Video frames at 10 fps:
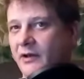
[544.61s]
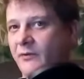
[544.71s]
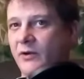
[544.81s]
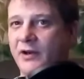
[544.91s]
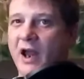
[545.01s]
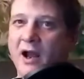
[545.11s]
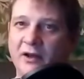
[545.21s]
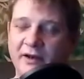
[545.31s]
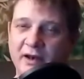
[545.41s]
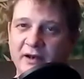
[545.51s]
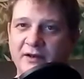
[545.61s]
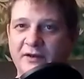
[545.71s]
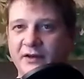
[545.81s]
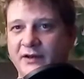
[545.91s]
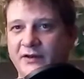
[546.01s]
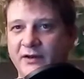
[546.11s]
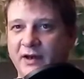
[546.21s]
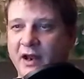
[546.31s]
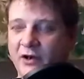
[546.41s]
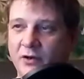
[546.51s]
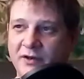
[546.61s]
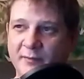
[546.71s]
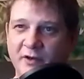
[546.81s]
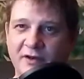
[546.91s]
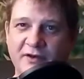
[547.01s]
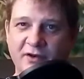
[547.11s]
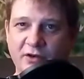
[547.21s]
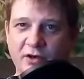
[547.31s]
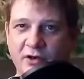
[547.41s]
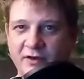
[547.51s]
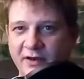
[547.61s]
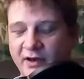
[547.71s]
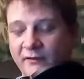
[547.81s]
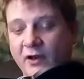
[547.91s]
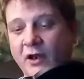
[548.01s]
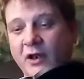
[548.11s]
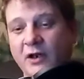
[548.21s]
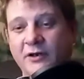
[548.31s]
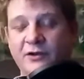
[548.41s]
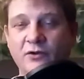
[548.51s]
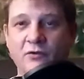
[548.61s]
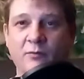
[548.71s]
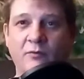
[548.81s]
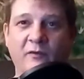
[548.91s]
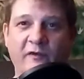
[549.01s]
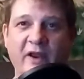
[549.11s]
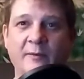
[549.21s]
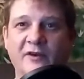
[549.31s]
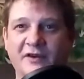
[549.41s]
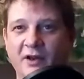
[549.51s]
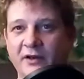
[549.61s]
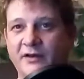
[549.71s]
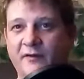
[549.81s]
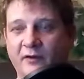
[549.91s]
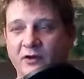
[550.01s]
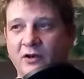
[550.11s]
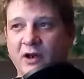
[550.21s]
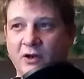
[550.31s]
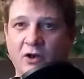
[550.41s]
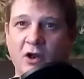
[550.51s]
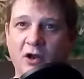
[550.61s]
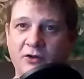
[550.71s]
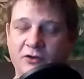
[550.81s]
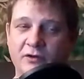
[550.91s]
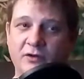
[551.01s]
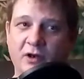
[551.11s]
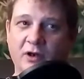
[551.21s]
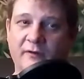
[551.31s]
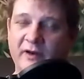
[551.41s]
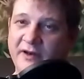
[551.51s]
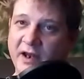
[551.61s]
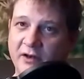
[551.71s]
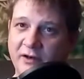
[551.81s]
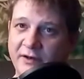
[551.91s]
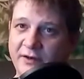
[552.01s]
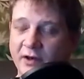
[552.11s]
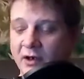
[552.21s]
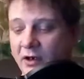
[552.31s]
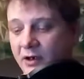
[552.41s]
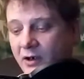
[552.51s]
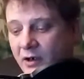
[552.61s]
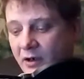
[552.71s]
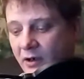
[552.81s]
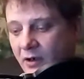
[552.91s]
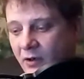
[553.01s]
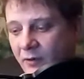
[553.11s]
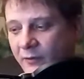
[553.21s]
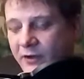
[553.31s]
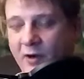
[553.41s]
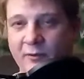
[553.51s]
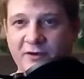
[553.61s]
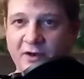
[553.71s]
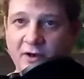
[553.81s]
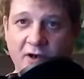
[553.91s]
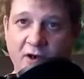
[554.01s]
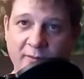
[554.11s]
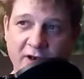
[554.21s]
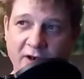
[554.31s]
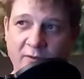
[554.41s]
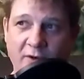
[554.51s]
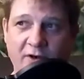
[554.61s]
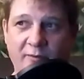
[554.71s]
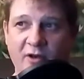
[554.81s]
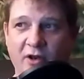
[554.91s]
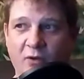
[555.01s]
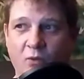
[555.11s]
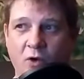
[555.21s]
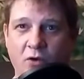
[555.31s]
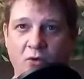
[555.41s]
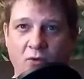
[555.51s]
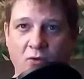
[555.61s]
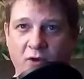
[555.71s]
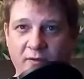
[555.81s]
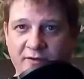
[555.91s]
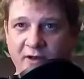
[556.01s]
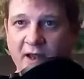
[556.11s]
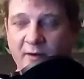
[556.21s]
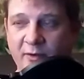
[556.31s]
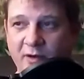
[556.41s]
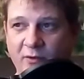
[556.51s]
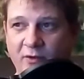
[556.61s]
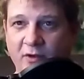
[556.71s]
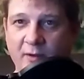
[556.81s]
Like, we're in the holiday season, you got Christmas and New Year's Eve, two famous nights for alcohol fatalities. The numbers are going to come in and we're going to be like, whoa, that was a lot of people.